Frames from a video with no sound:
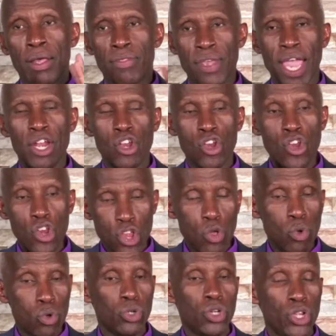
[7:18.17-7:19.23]
are
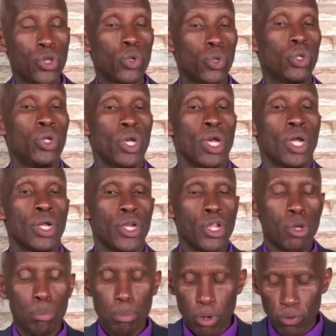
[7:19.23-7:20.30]
new
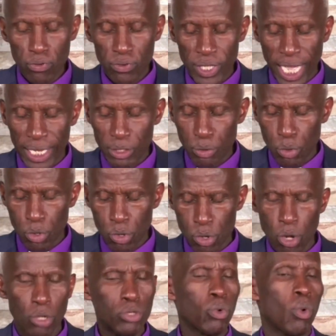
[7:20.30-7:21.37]
moves that will
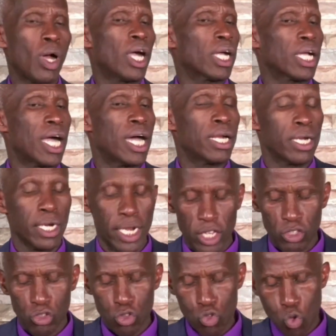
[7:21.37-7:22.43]
not work
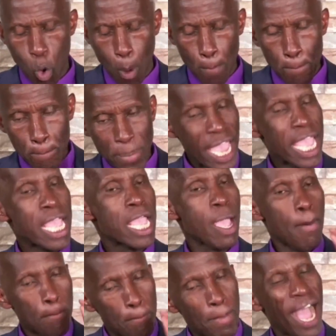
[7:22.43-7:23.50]
unless you obey
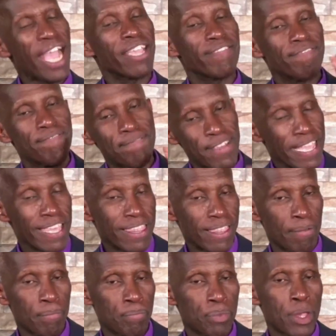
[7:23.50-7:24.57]
by faith.
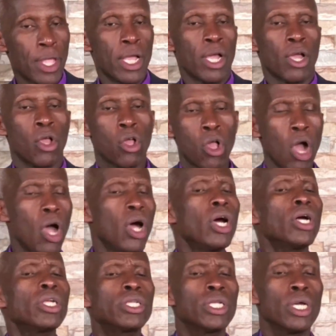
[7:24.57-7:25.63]

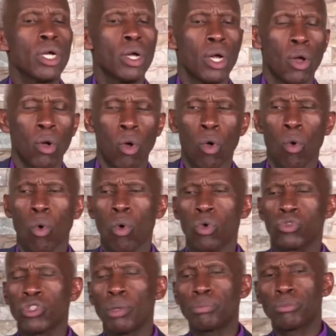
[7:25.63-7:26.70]
God
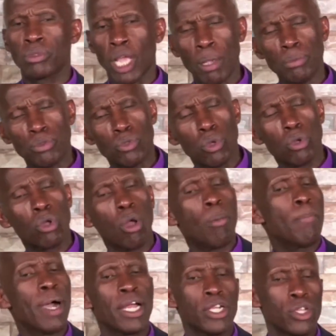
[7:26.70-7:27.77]
sometimes will
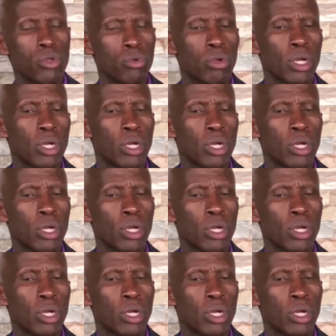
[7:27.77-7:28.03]
command you.